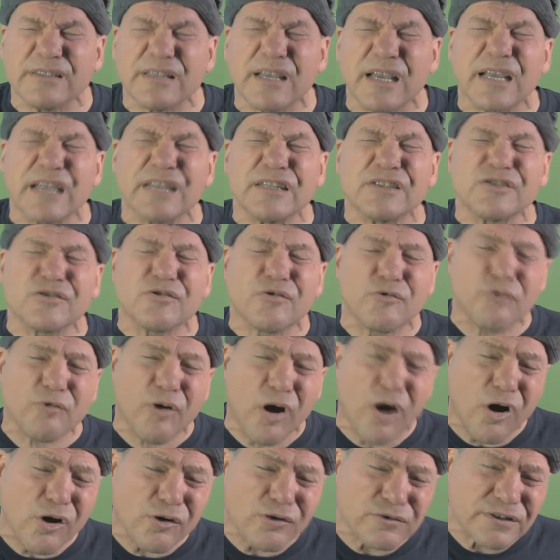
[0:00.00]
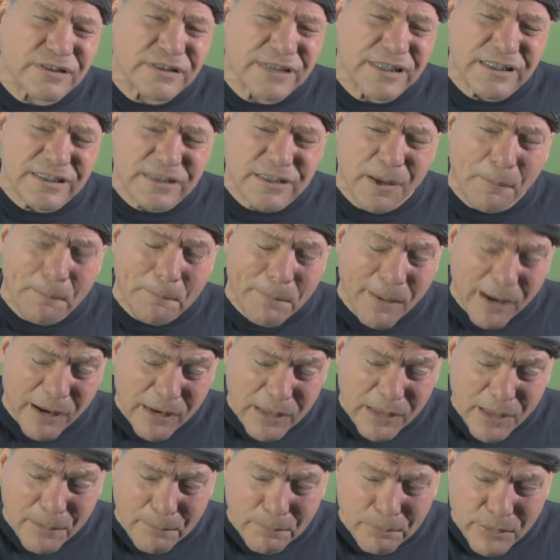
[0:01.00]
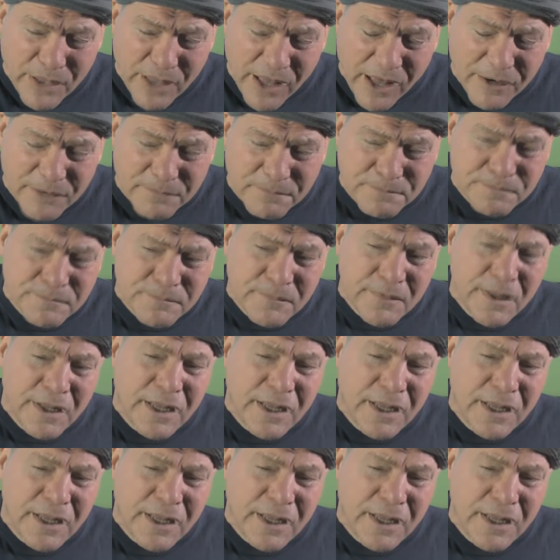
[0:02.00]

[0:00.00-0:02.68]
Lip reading: He's like, "It's gross. There's a puddle of blood.